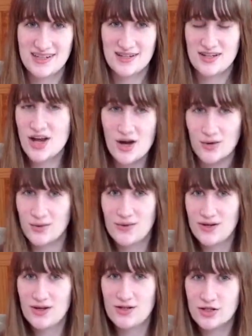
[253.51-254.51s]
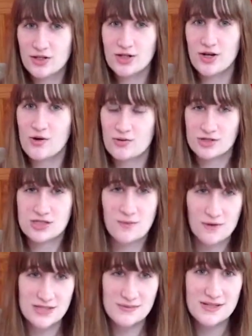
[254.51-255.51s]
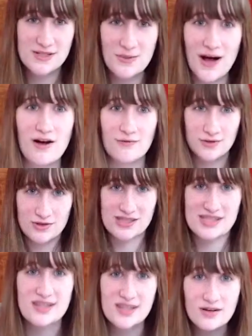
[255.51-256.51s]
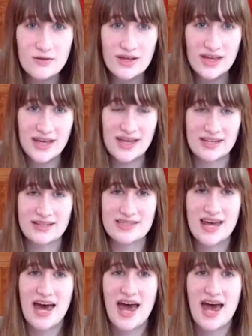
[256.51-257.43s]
No. They're supposed to be 12. They're these little kids.